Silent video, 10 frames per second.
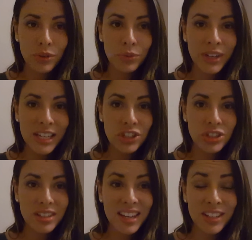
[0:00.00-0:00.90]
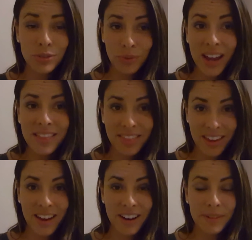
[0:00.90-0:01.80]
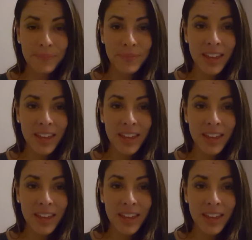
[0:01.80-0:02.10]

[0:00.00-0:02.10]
to reach. It's right there.